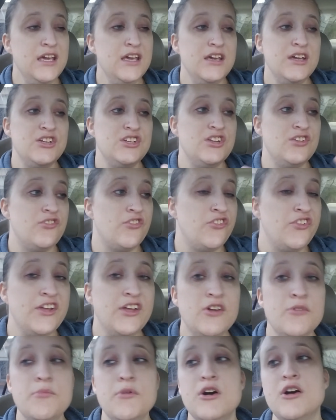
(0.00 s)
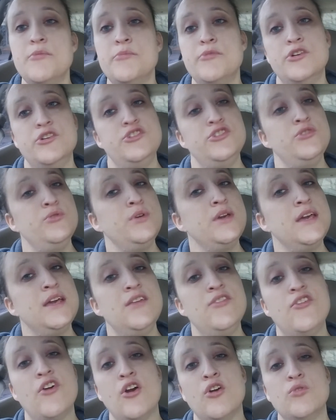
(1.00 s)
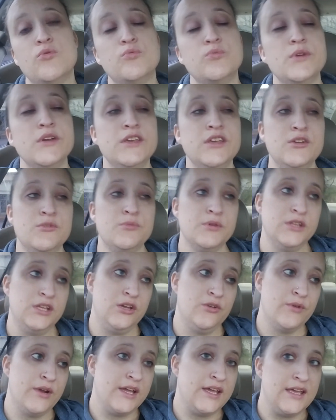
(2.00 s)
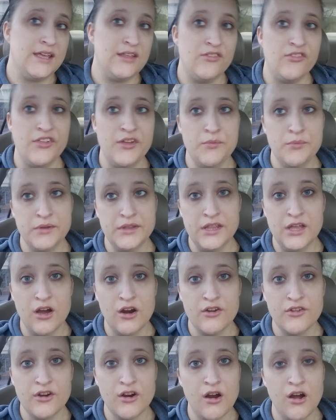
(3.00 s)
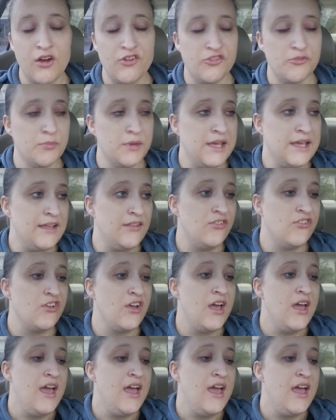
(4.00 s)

She's a single mom. Her two kids are really, really great kids. They really are. They're awesome kids.